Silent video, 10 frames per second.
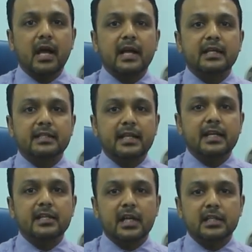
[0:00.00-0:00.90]
and
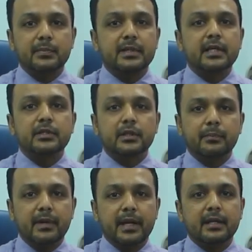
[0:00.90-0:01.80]
then transmitted to the
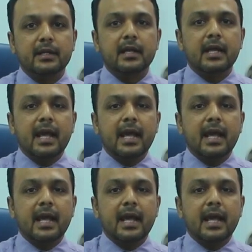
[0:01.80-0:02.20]
brain.